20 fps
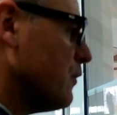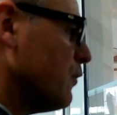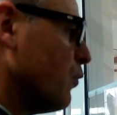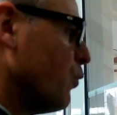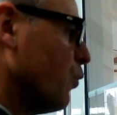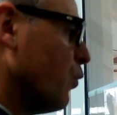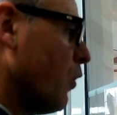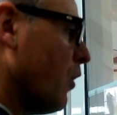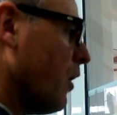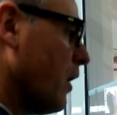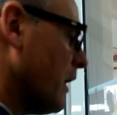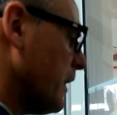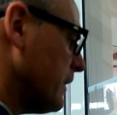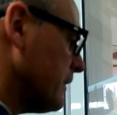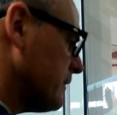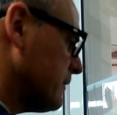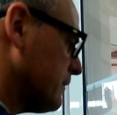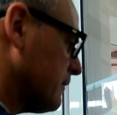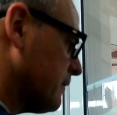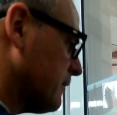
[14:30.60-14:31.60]
What
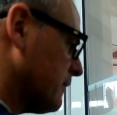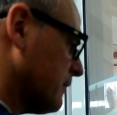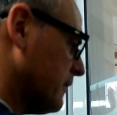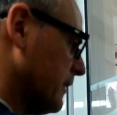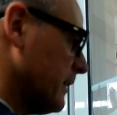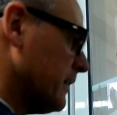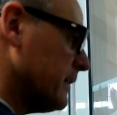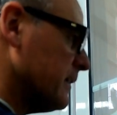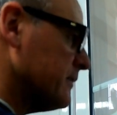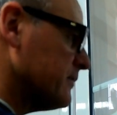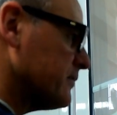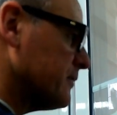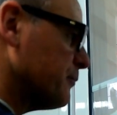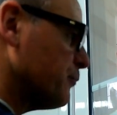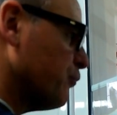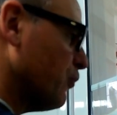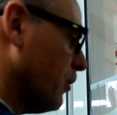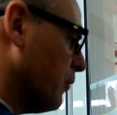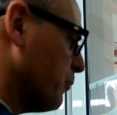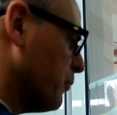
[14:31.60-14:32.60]
I think is the
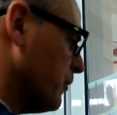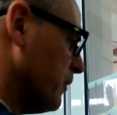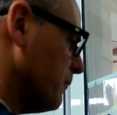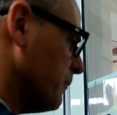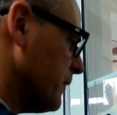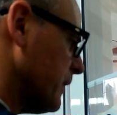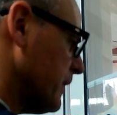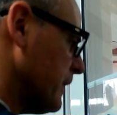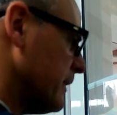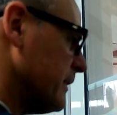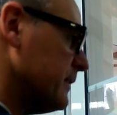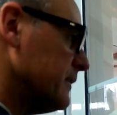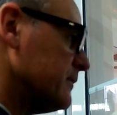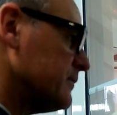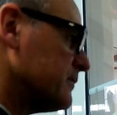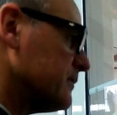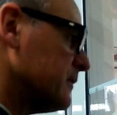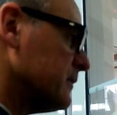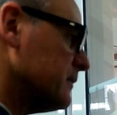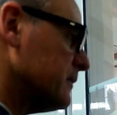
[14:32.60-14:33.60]
problem
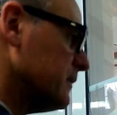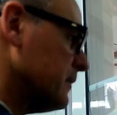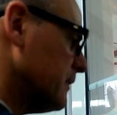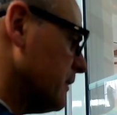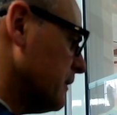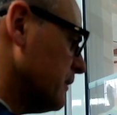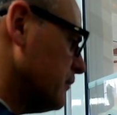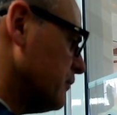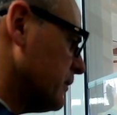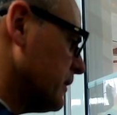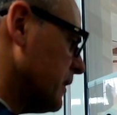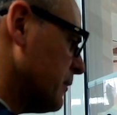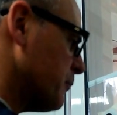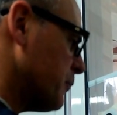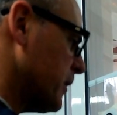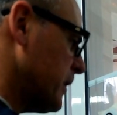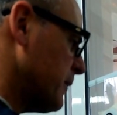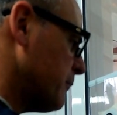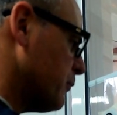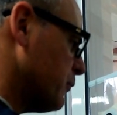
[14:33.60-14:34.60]
is you get
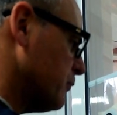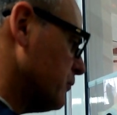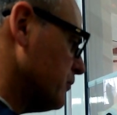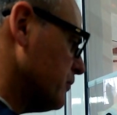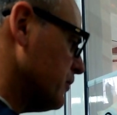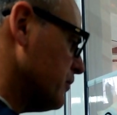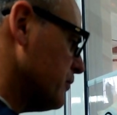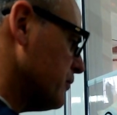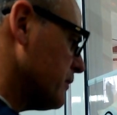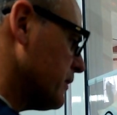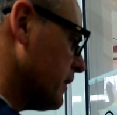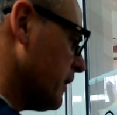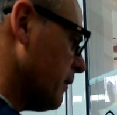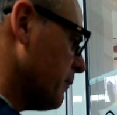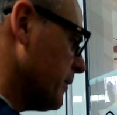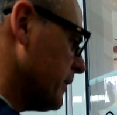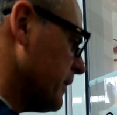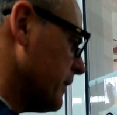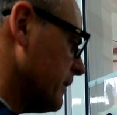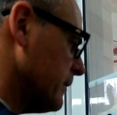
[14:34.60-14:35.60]
people new
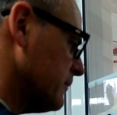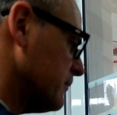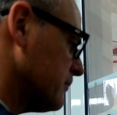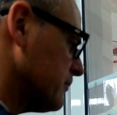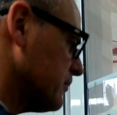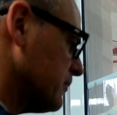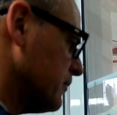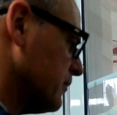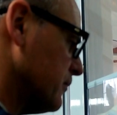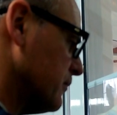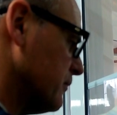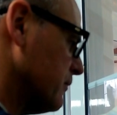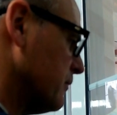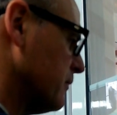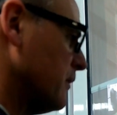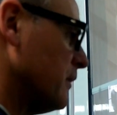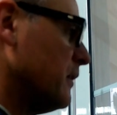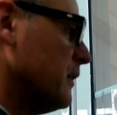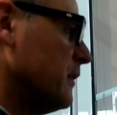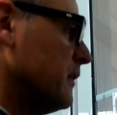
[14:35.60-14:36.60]
coming into
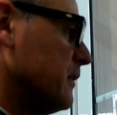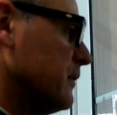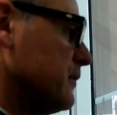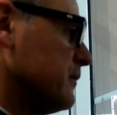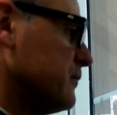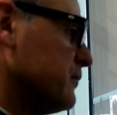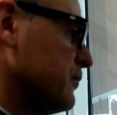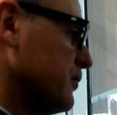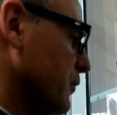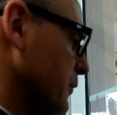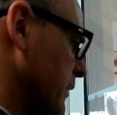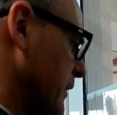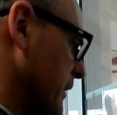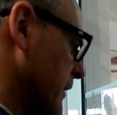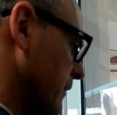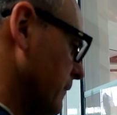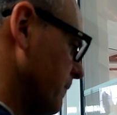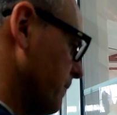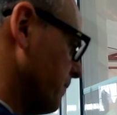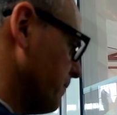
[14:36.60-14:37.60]

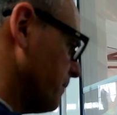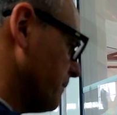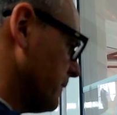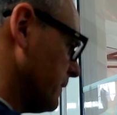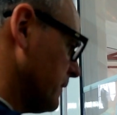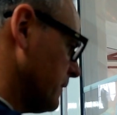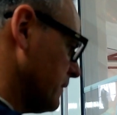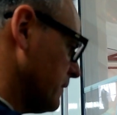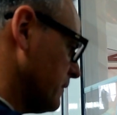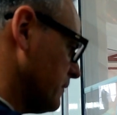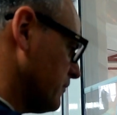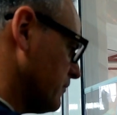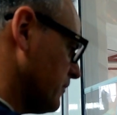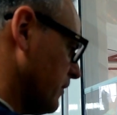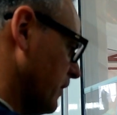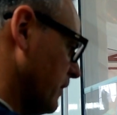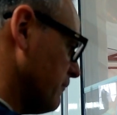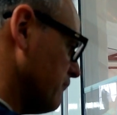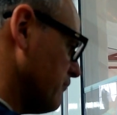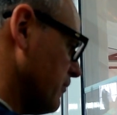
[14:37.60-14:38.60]
doing
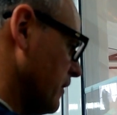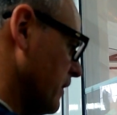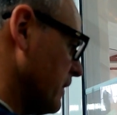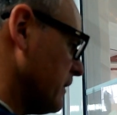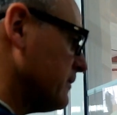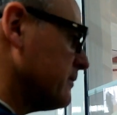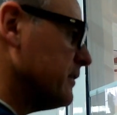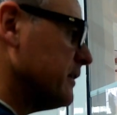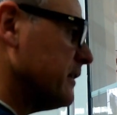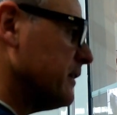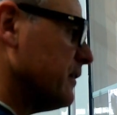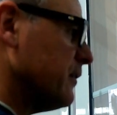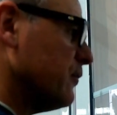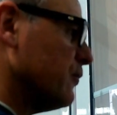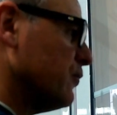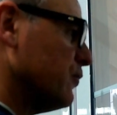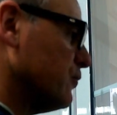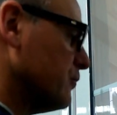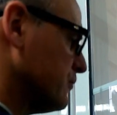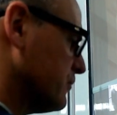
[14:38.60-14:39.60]
signwriting
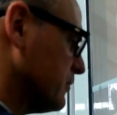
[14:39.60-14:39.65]
or